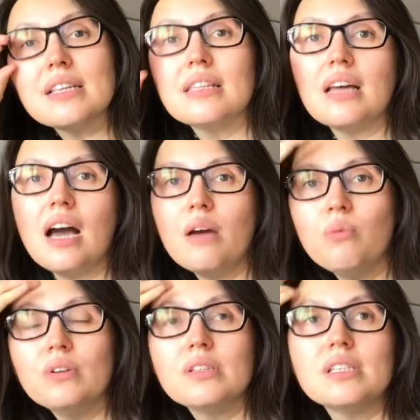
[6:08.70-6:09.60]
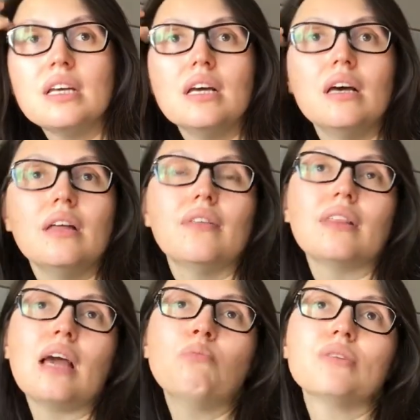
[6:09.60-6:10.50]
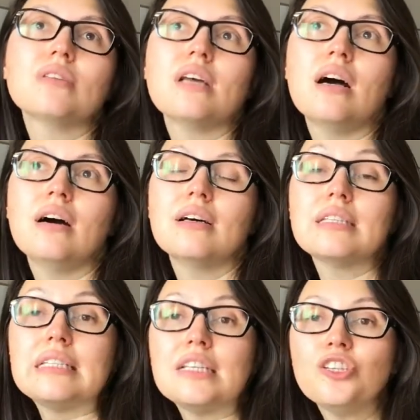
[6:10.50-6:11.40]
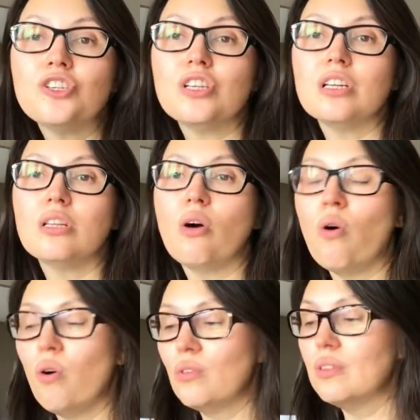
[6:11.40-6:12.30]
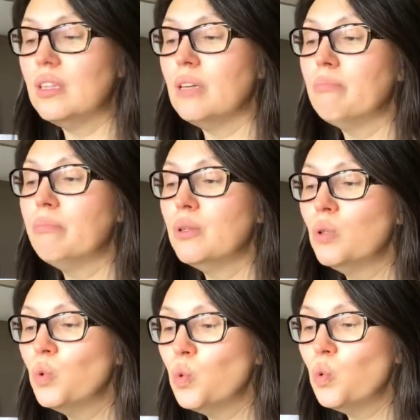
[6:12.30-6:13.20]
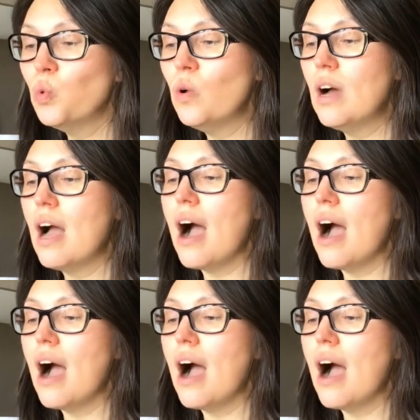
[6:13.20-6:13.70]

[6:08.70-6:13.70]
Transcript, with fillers: that I was that I was uh, stitching on the blue